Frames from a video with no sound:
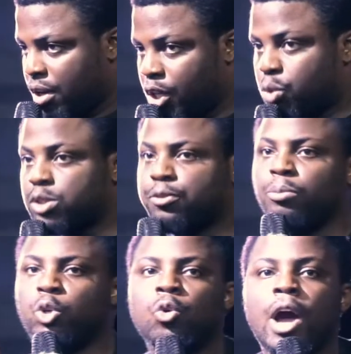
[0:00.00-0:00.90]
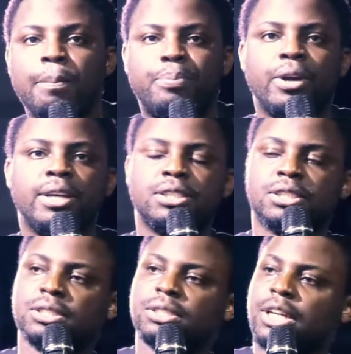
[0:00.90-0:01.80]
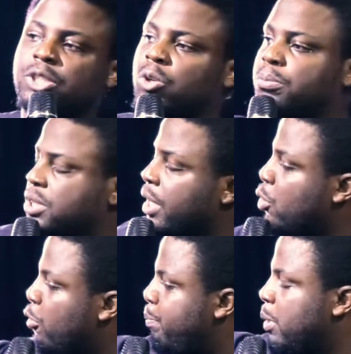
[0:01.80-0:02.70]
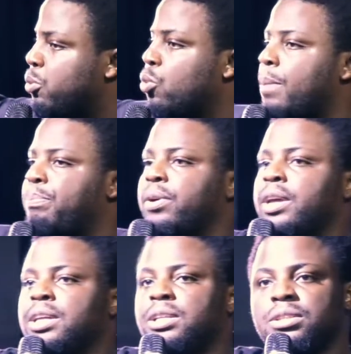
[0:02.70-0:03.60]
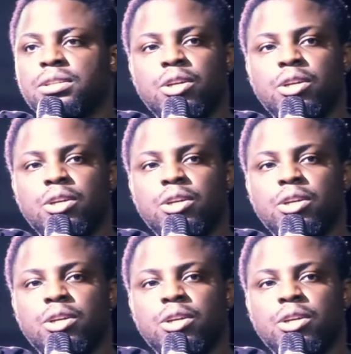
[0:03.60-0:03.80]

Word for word: It was from UI Praise that some set of people were praying